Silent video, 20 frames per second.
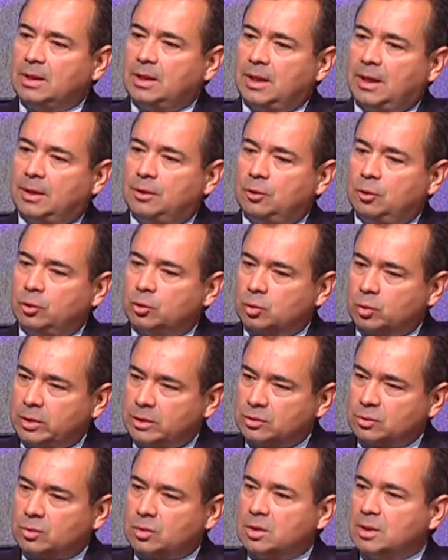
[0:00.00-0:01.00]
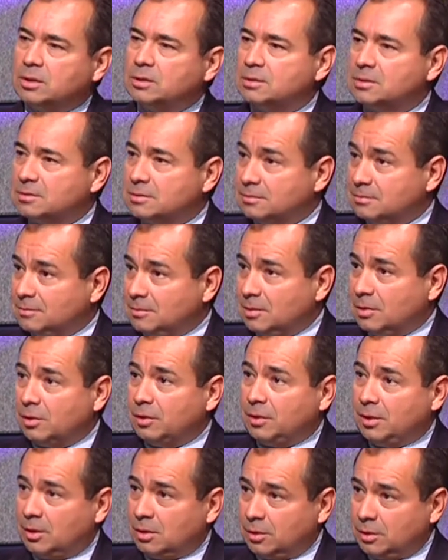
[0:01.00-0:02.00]
And those restaurants
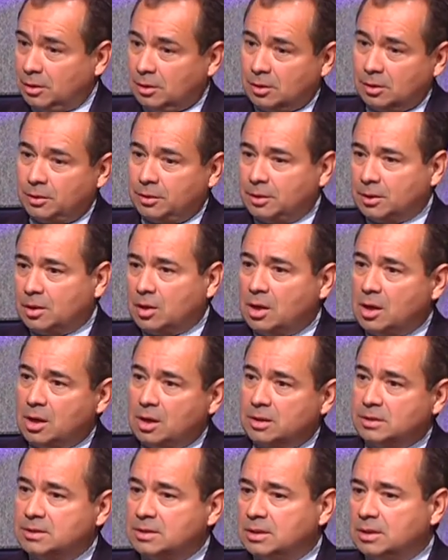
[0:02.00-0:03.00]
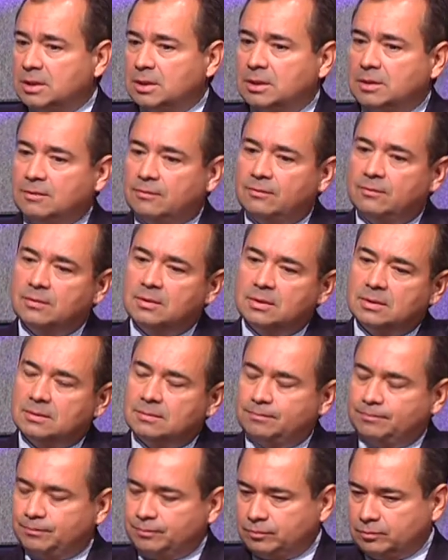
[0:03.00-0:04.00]
are, are, are the cause of,
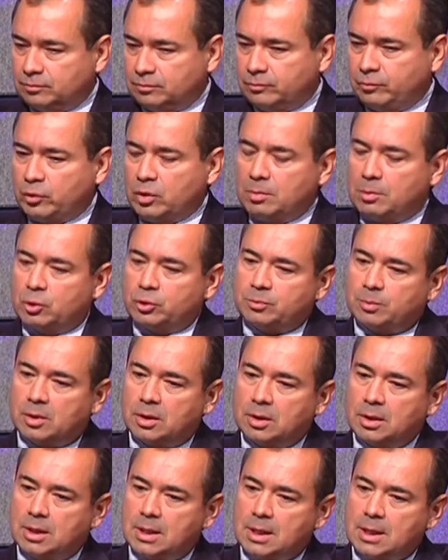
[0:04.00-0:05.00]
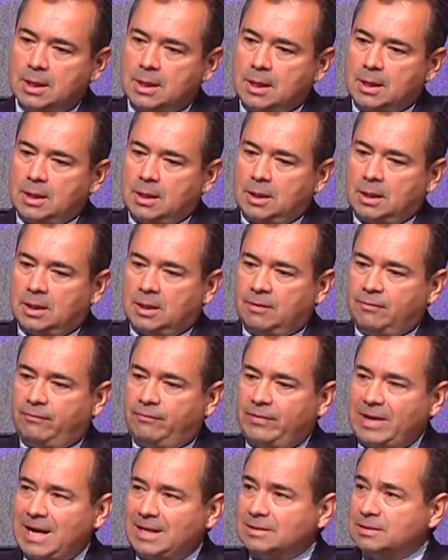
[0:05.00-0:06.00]
for the most part, of
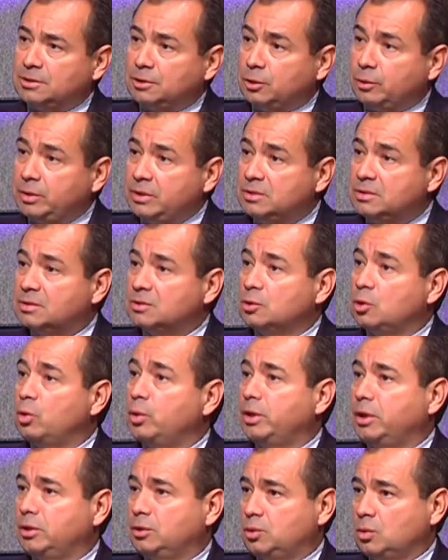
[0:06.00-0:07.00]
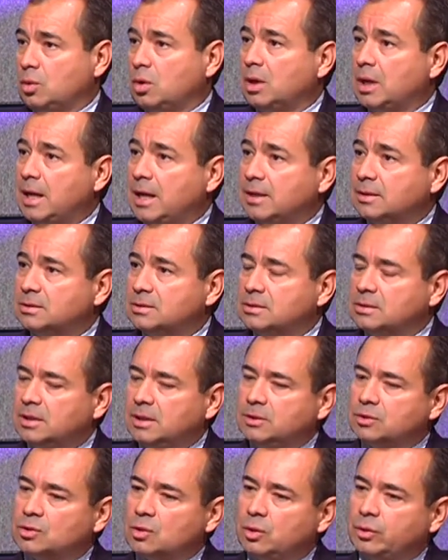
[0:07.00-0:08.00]
fats and greases going into our lines.
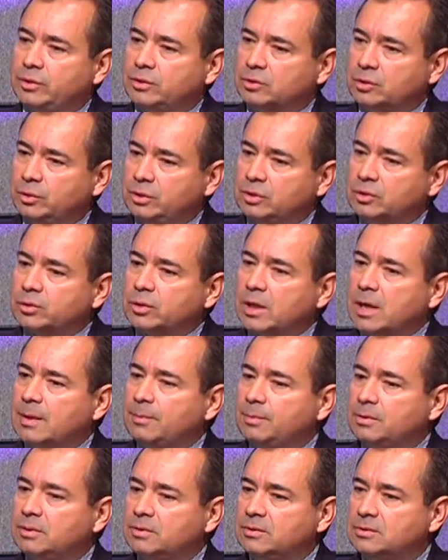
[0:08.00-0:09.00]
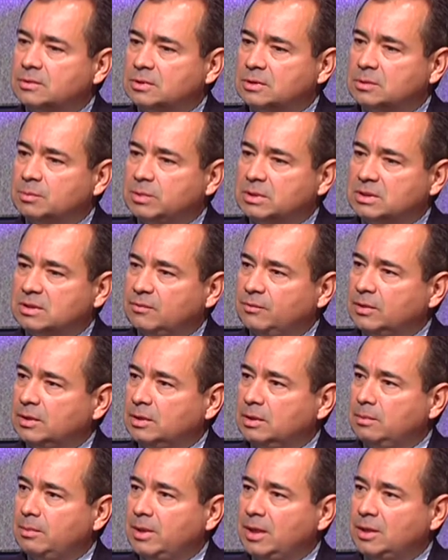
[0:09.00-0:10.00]
And so this grease trap is, is
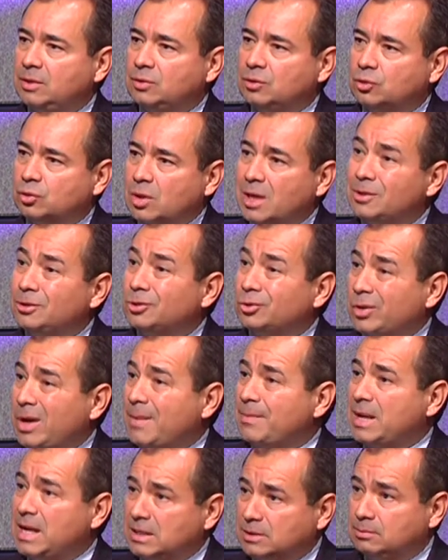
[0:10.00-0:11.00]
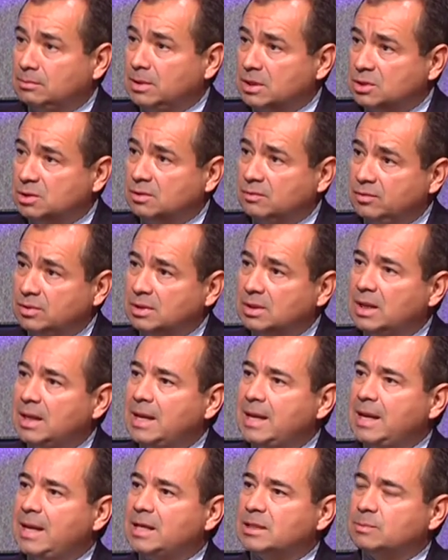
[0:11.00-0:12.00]
specifically made to try to trap as much of it
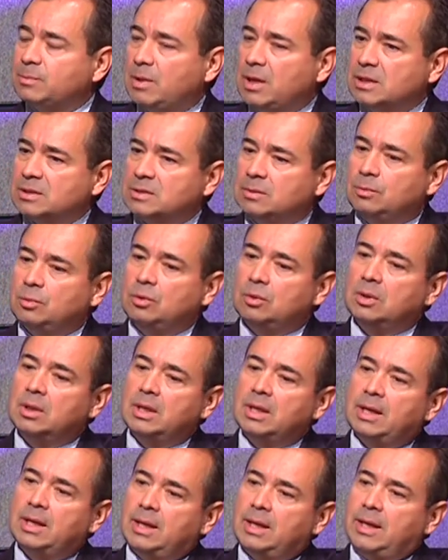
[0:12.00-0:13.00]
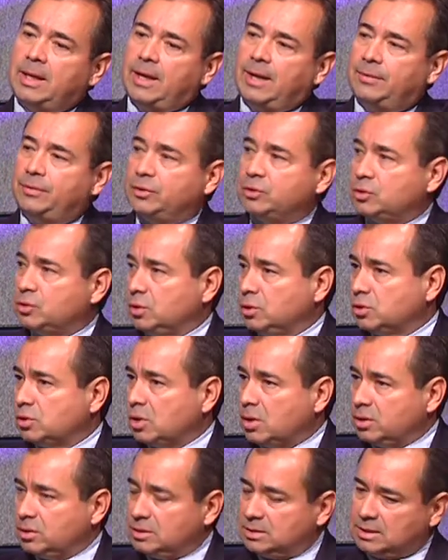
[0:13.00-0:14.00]
as possible. And the
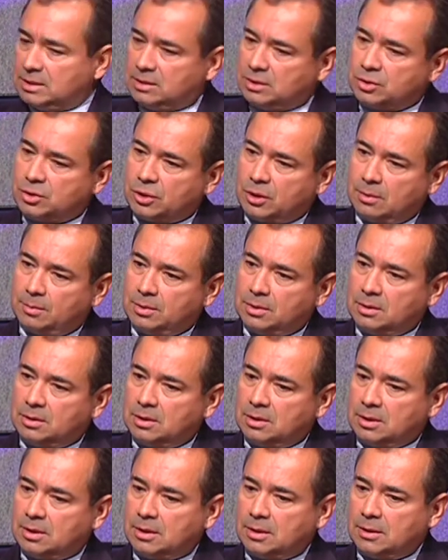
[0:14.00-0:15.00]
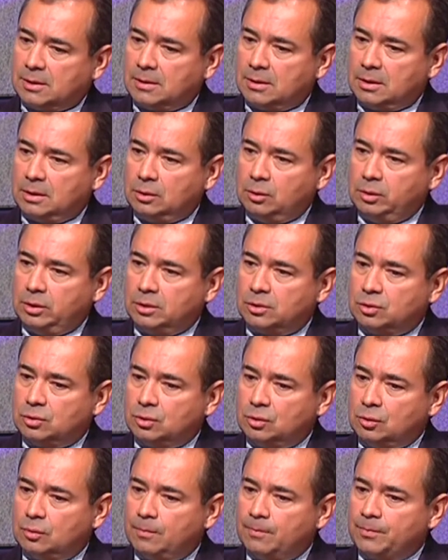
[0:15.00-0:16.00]
surcharges that the chairman uh, alluded
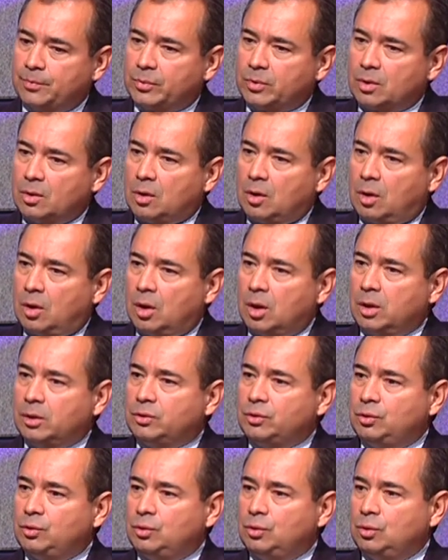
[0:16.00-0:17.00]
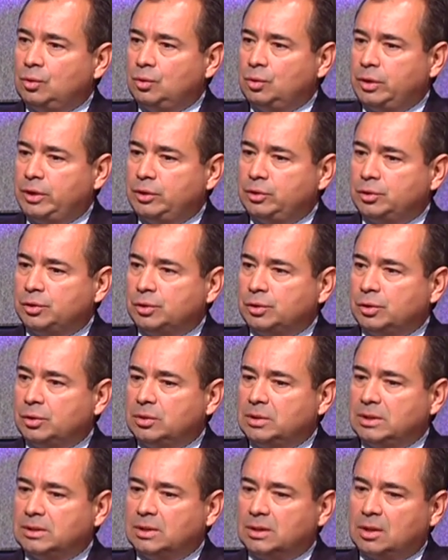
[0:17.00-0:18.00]
to are to
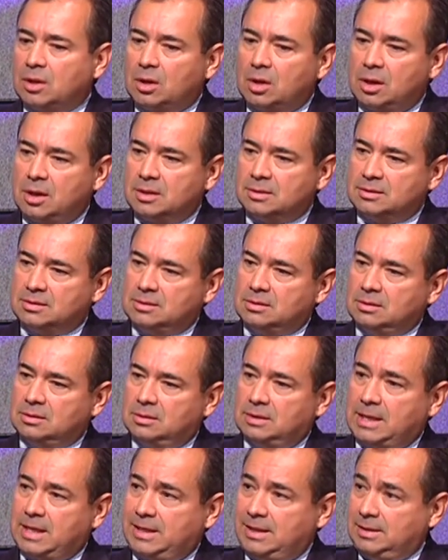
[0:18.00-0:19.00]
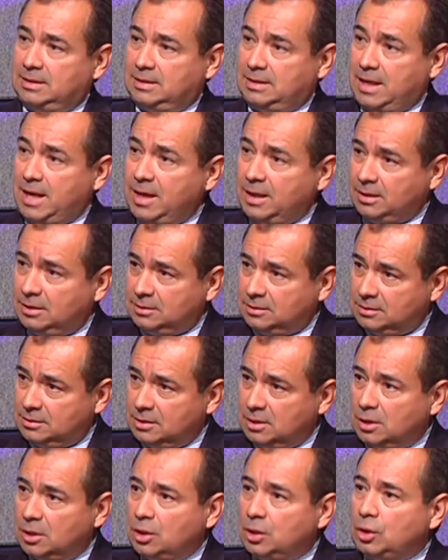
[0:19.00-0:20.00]
ensure that the costs that it
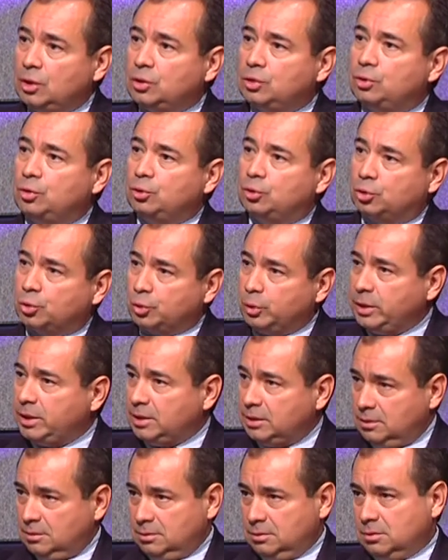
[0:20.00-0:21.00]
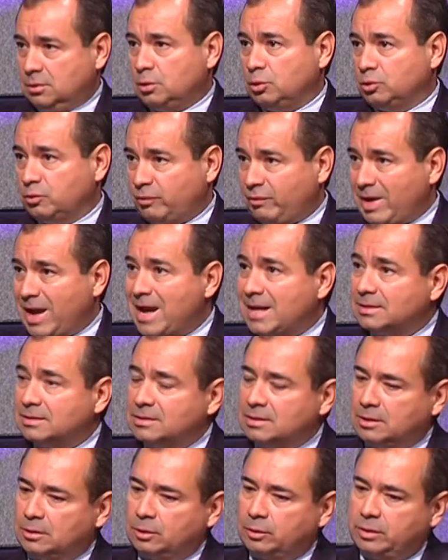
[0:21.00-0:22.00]
takes to treat those
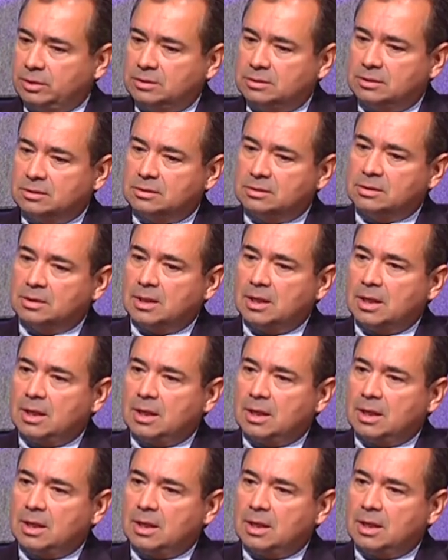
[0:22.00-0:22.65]
fats and greases